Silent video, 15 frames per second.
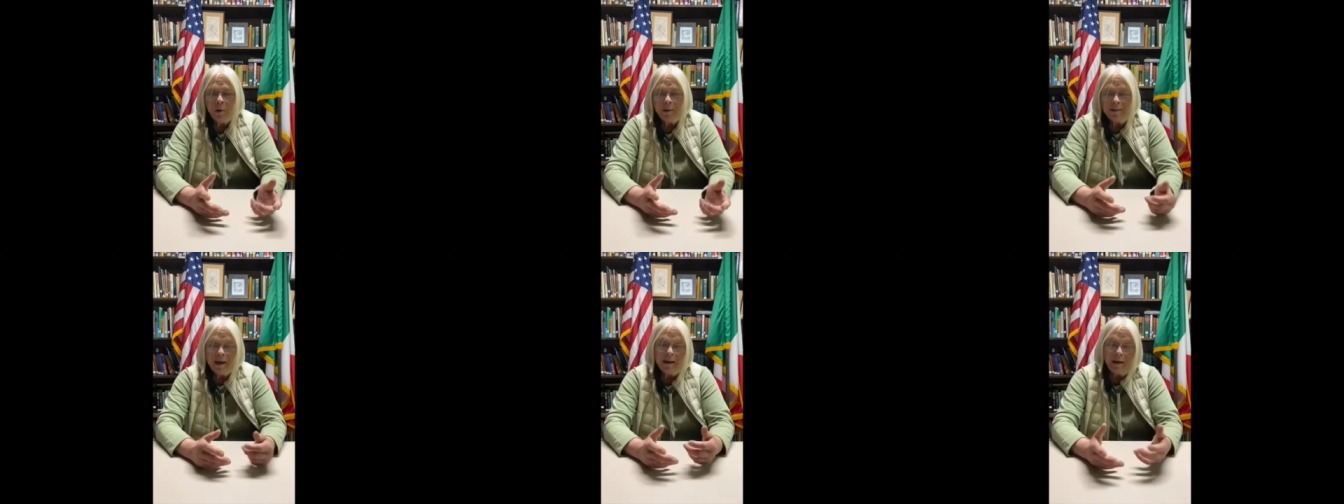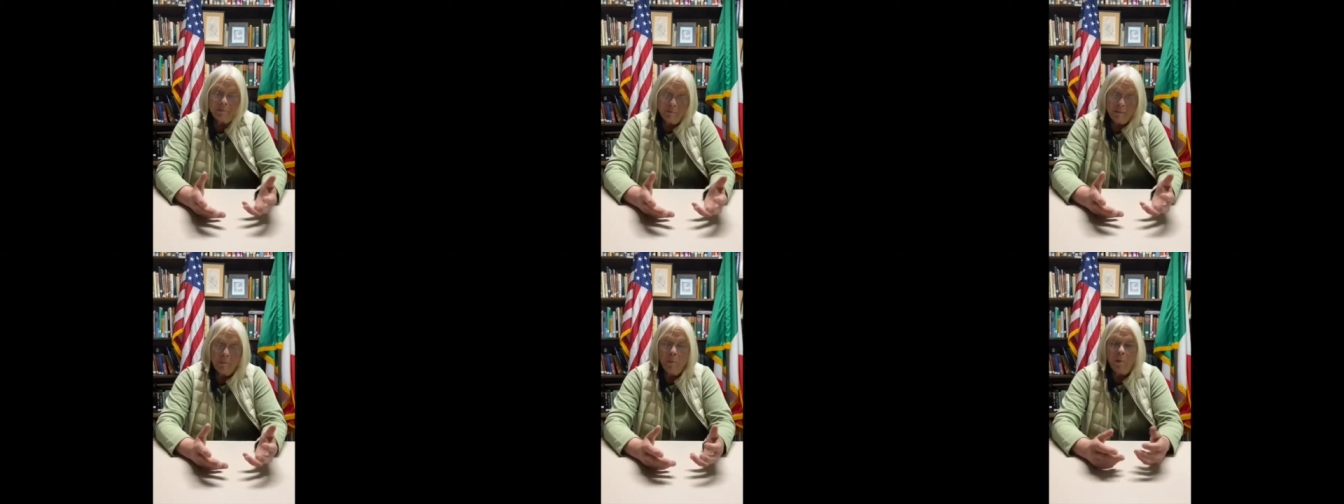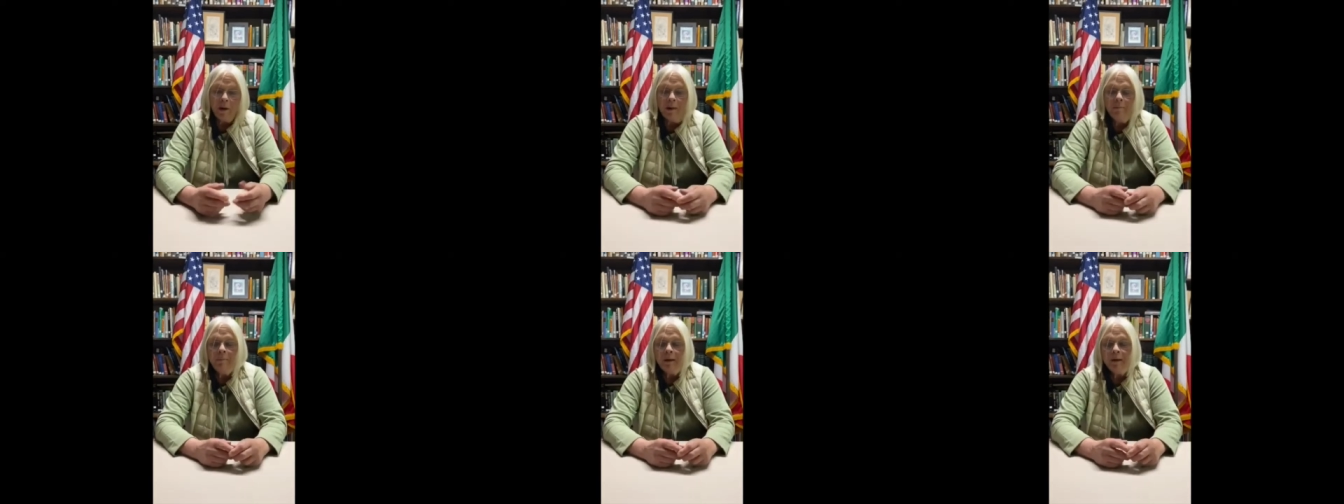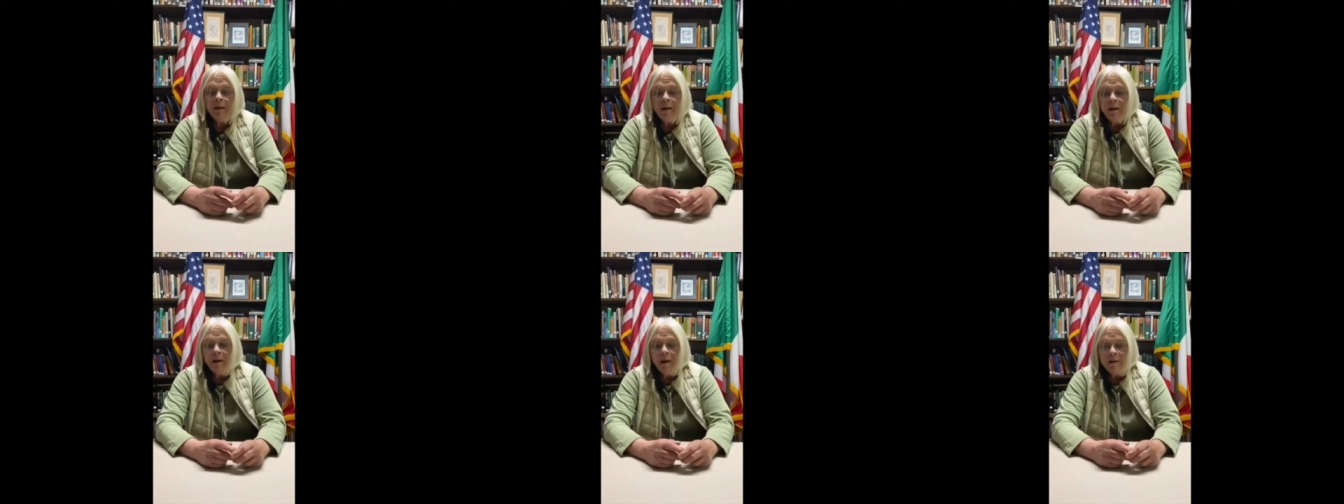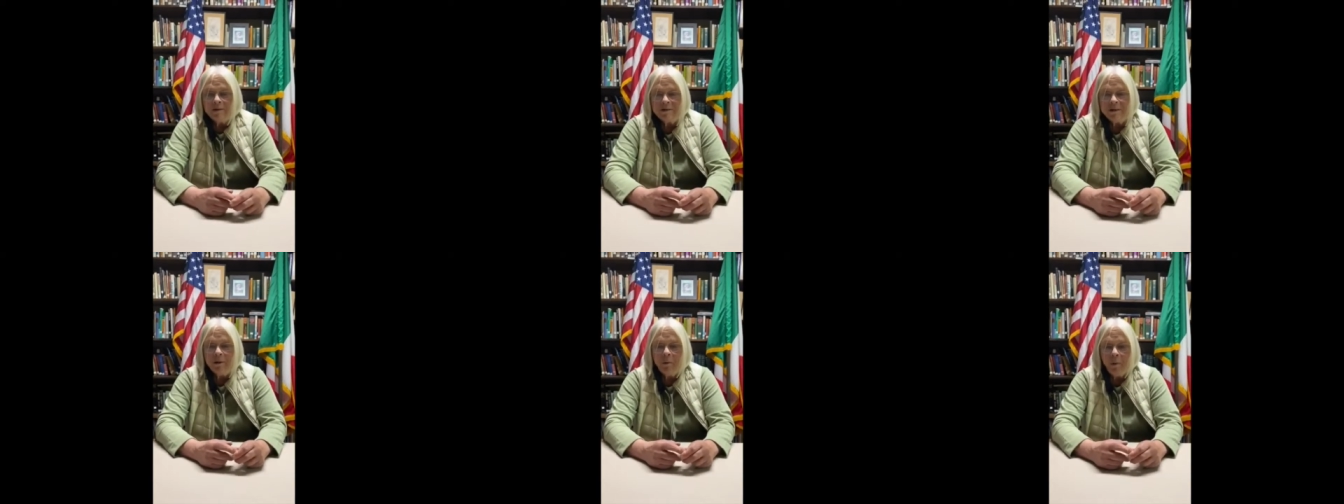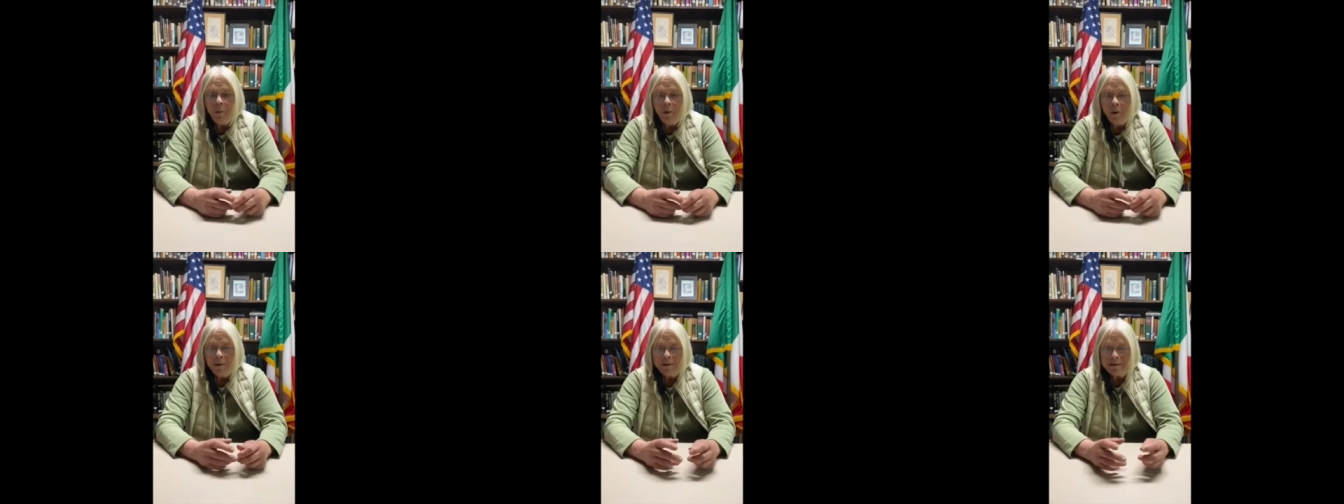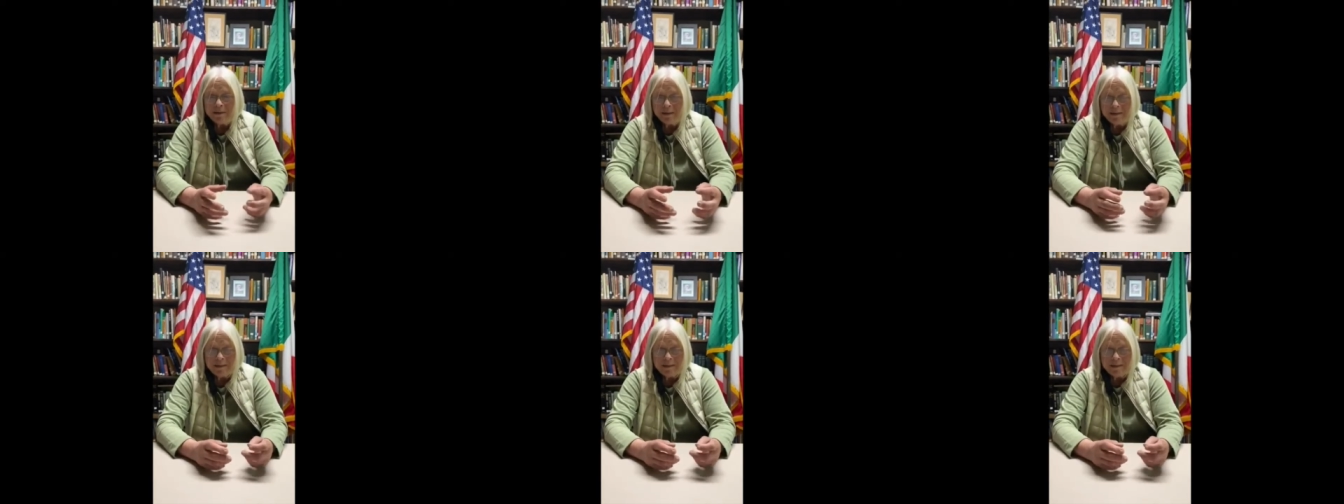not every morning, but she'd call and say,